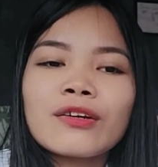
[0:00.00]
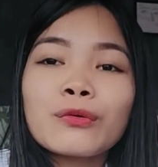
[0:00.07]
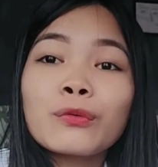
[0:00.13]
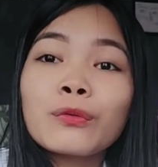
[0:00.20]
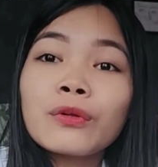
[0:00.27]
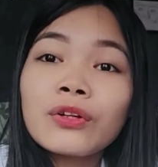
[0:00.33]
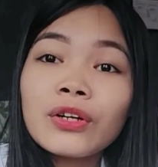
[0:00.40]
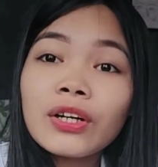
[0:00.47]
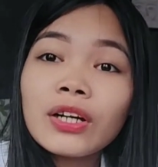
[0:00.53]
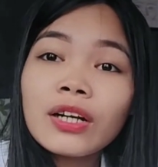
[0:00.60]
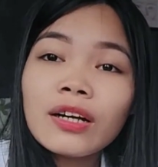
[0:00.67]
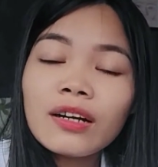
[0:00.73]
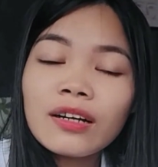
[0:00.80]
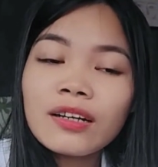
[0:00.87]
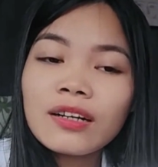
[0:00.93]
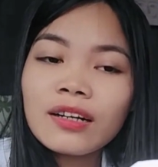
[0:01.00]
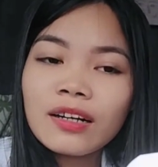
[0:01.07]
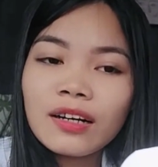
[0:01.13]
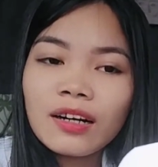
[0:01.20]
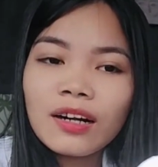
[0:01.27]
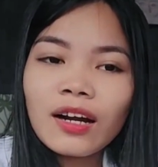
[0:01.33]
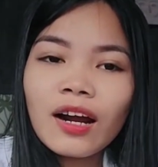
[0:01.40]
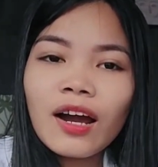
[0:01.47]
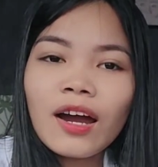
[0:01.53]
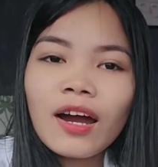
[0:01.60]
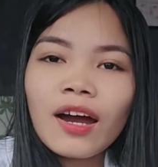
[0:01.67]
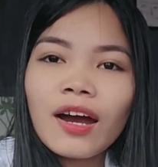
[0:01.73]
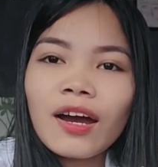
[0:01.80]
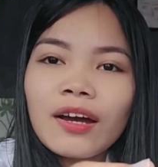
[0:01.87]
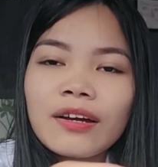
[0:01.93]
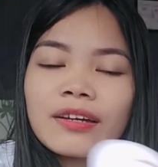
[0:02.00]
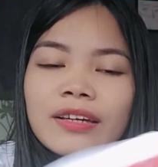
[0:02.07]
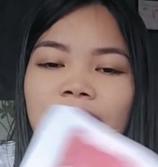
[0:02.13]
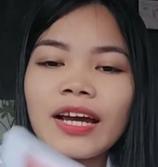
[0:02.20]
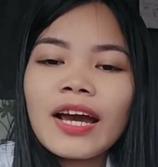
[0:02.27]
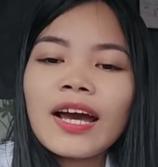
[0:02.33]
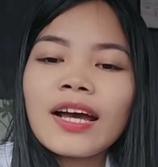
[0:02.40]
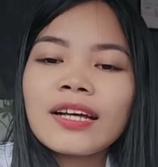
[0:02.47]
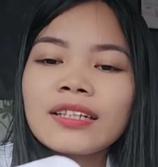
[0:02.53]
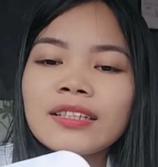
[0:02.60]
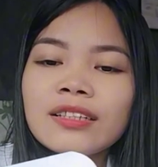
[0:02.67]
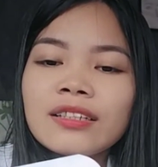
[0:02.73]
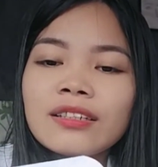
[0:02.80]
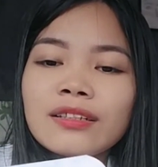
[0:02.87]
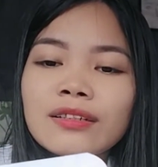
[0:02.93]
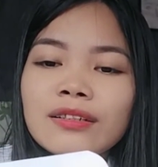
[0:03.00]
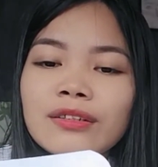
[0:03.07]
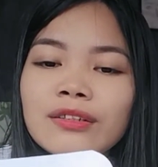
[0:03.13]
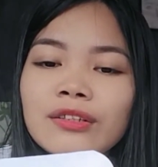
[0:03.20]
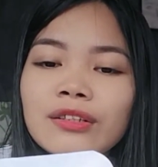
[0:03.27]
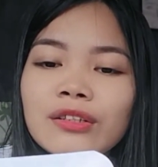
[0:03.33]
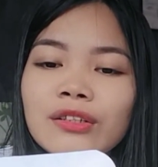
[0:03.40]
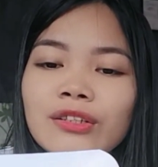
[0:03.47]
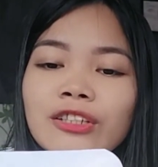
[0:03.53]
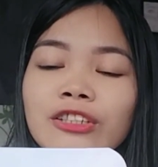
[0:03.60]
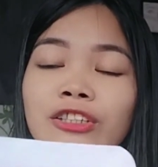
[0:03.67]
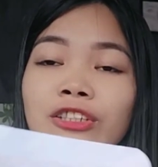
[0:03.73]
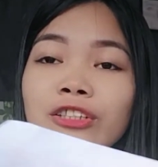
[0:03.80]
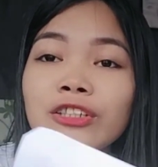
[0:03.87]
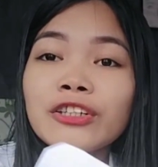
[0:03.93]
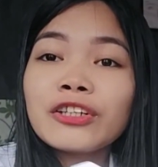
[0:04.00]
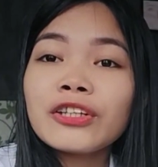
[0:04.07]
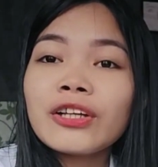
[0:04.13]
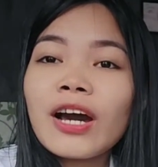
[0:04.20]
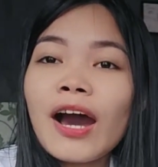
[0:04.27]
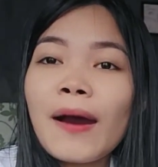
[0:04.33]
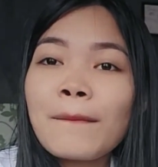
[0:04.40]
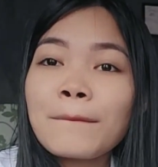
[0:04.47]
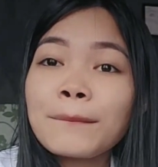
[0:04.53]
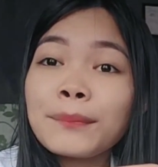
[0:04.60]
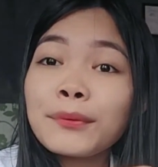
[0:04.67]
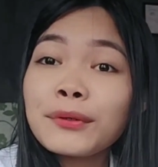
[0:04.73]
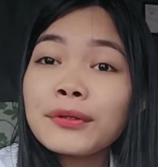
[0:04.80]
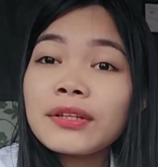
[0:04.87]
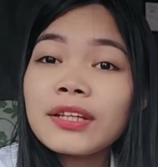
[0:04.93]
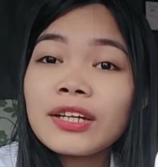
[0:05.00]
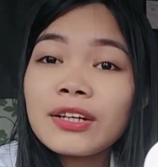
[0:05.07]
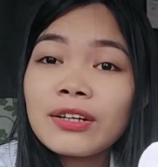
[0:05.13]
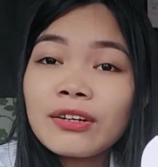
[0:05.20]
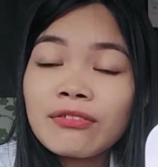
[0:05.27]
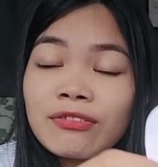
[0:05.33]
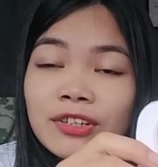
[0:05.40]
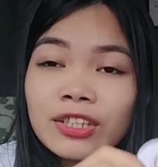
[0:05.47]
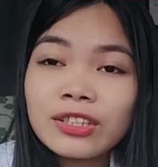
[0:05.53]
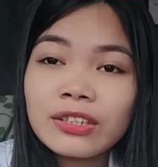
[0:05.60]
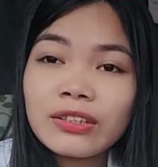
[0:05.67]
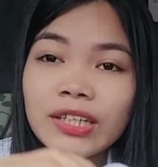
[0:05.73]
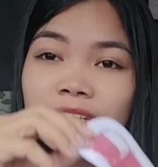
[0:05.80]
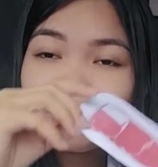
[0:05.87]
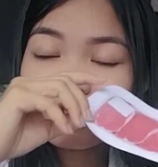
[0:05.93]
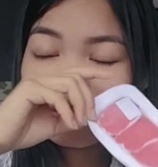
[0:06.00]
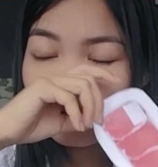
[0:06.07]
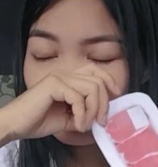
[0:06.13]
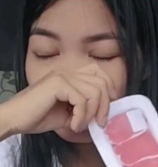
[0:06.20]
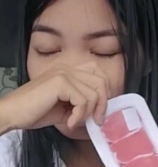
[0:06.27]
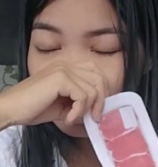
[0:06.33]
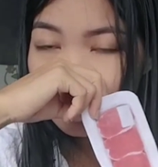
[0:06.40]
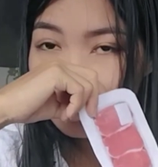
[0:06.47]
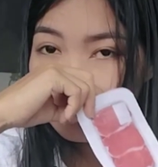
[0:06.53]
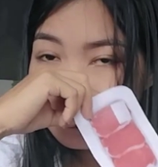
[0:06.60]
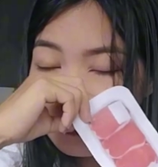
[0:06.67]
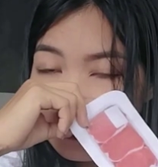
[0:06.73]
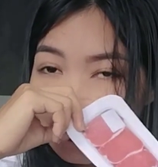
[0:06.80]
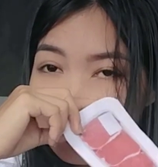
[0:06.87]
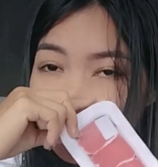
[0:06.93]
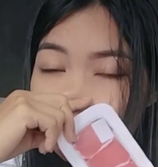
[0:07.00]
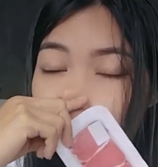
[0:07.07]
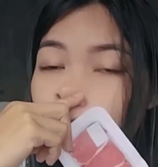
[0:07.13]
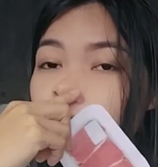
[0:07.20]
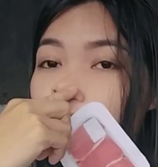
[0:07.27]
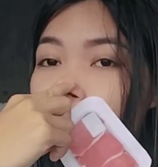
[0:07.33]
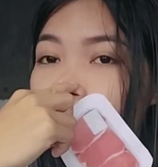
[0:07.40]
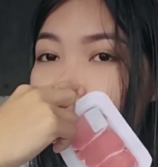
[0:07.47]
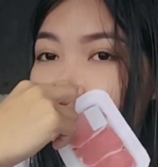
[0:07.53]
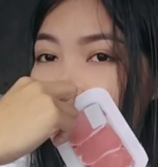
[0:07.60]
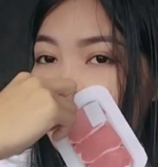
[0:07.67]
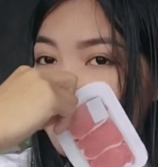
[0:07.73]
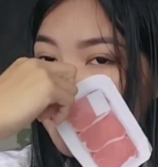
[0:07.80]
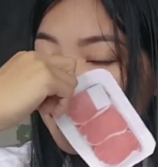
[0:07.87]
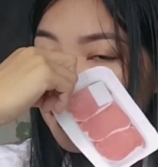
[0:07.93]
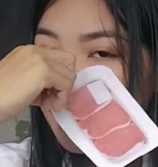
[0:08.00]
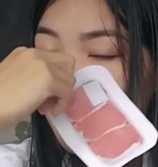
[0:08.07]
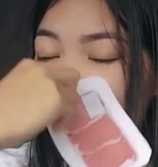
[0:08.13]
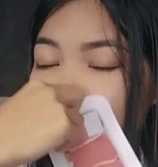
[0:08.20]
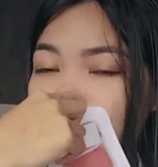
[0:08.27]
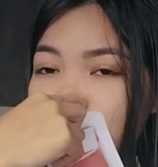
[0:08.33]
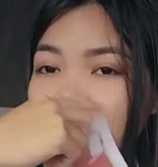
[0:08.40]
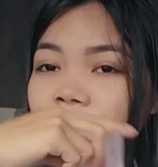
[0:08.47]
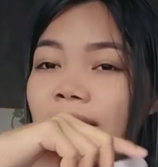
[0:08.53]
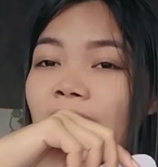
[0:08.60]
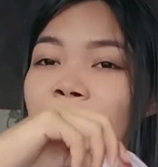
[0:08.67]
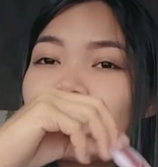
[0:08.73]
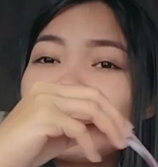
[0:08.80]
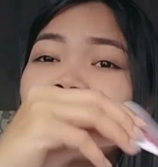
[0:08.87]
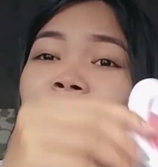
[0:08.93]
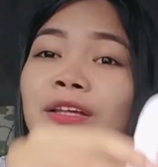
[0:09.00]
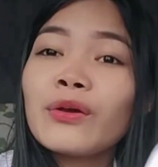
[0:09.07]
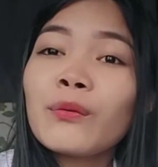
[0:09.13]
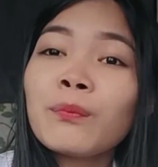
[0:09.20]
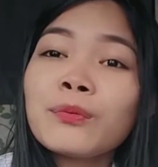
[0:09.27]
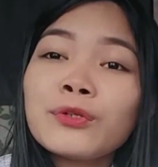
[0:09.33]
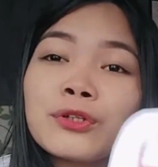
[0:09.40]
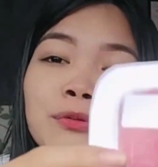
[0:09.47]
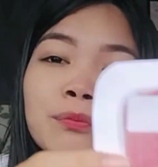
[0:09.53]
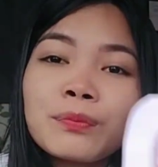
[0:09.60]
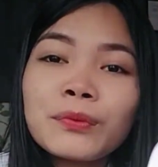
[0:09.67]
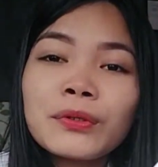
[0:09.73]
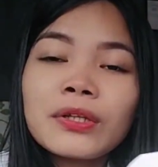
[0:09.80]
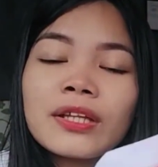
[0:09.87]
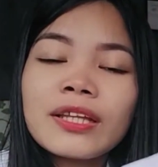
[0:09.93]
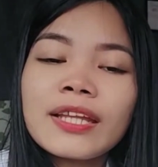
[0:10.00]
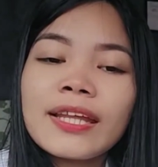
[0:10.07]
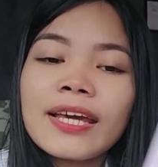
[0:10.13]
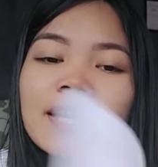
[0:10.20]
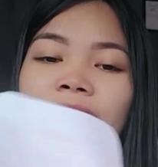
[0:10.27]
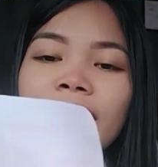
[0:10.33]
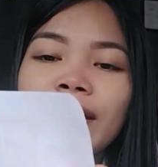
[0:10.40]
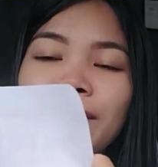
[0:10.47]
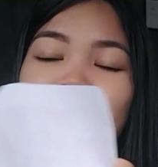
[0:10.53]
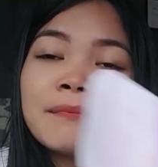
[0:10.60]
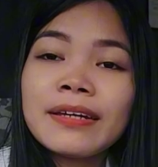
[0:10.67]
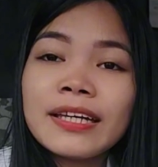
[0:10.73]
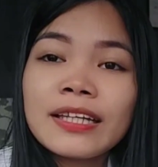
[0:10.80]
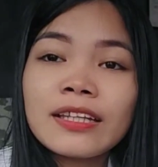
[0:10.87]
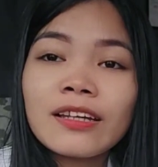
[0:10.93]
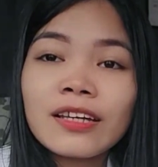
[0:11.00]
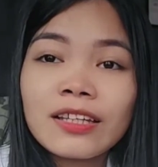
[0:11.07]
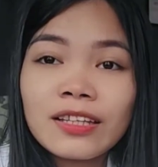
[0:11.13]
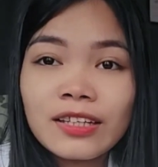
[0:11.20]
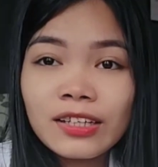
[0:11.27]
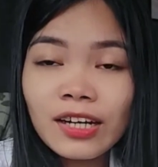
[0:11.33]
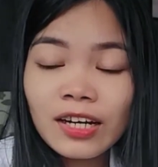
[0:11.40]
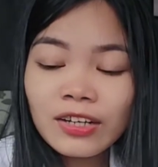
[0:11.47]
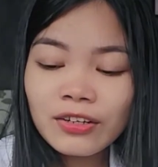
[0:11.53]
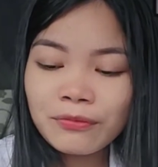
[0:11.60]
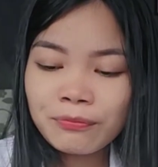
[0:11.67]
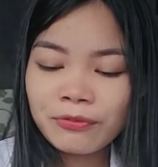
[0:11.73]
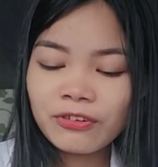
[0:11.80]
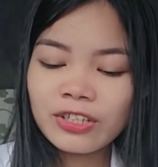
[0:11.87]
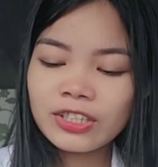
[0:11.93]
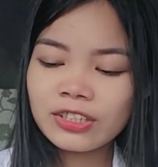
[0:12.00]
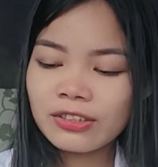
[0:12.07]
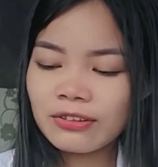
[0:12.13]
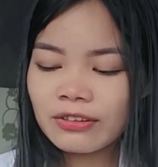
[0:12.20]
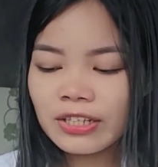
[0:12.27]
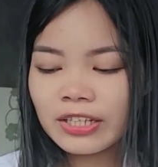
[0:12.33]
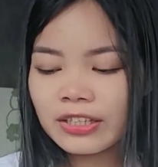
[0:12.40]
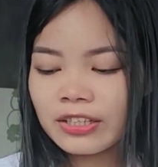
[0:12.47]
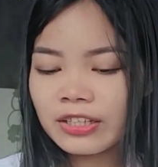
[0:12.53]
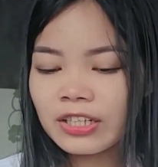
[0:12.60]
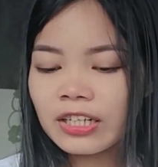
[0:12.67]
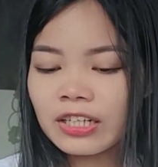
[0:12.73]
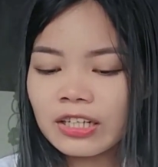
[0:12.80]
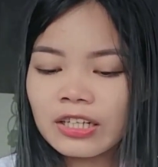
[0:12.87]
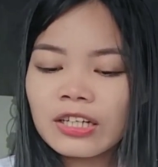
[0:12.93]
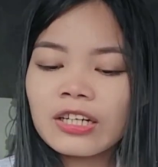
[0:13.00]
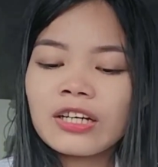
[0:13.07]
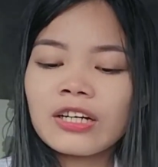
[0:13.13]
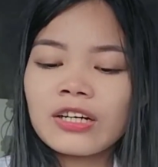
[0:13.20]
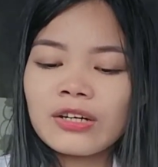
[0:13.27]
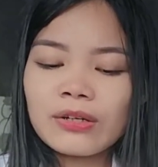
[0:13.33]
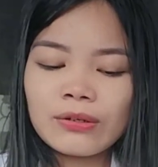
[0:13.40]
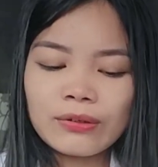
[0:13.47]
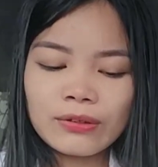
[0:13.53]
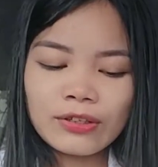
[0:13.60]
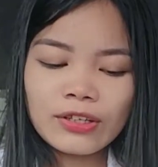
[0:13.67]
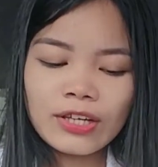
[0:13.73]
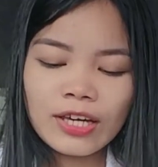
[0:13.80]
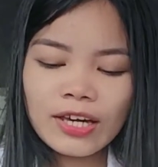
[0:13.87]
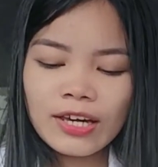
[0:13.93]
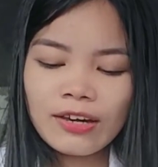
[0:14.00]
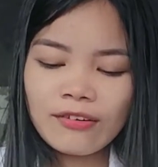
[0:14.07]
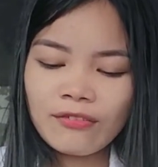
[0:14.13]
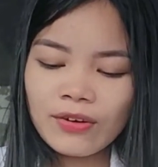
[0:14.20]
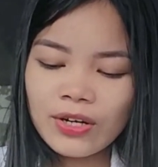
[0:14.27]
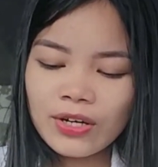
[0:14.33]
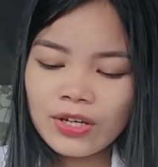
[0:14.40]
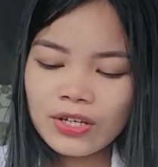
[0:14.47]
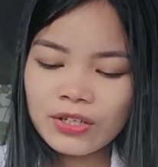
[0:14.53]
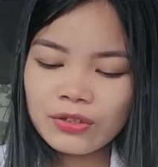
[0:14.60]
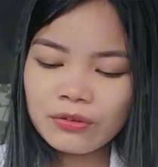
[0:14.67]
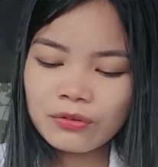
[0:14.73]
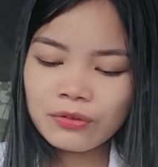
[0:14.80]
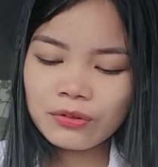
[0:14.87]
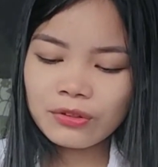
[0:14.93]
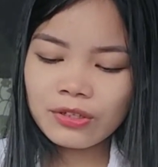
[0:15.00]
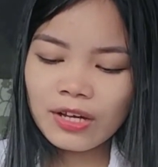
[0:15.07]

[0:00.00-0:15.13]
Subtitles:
Cooler? Yes, you should put the refrigerator in the I mean you should put the meat in the refrigerator. Okay, very good.